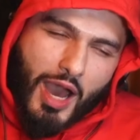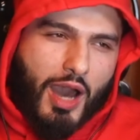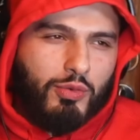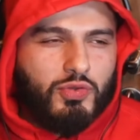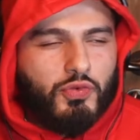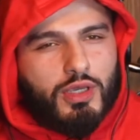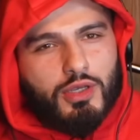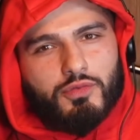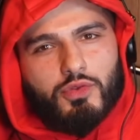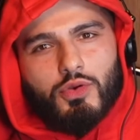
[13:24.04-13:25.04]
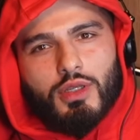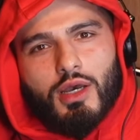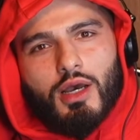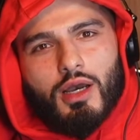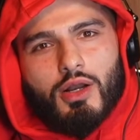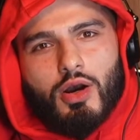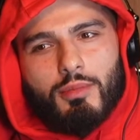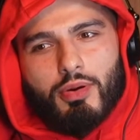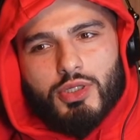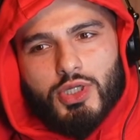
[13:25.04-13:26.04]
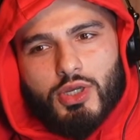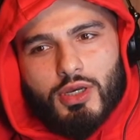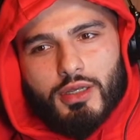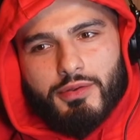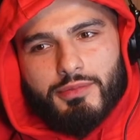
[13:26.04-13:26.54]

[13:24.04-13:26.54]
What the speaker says: I was thinking of doing Can't Polish a Curd.